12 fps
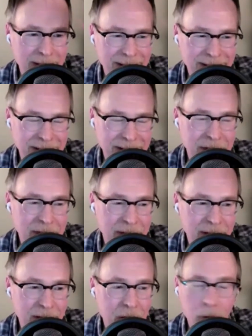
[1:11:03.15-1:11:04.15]
I'll tell you
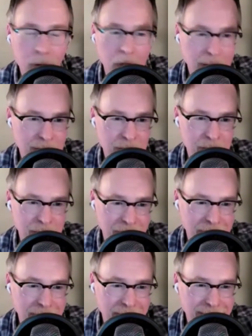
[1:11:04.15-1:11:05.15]
that I'm not
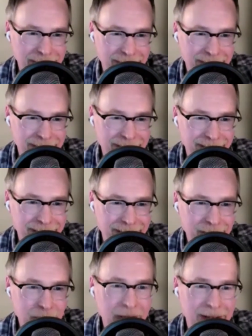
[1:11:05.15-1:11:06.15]
concerned
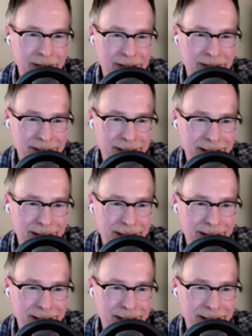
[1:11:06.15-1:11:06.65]
because oh, I'm not